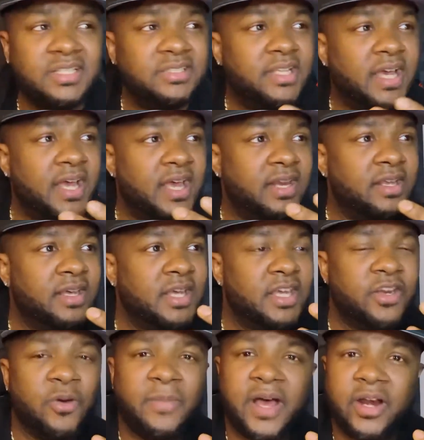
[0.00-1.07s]
that
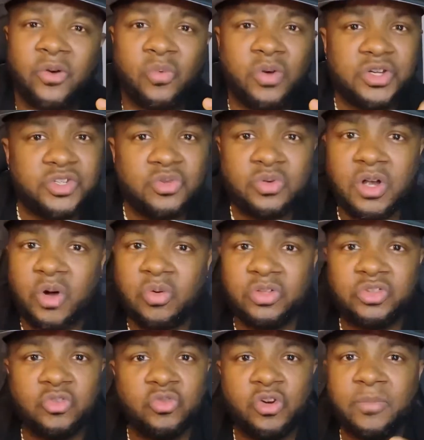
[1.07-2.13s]
no matter what you are
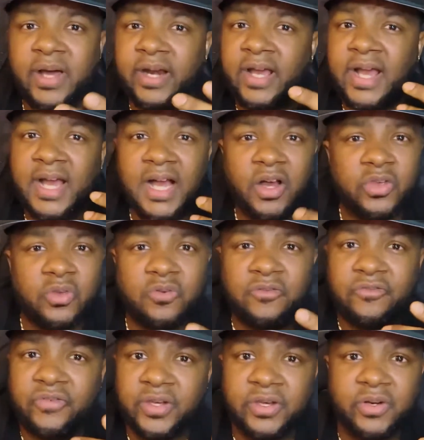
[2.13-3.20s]
going through, no matter how you
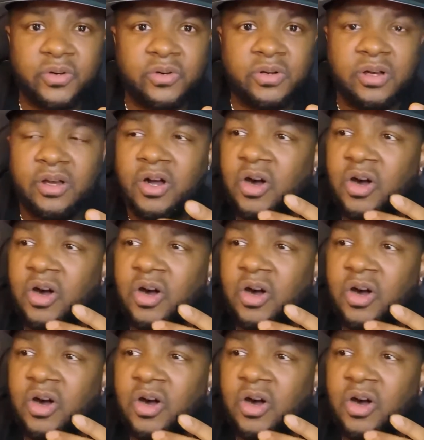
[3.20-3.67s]
feel,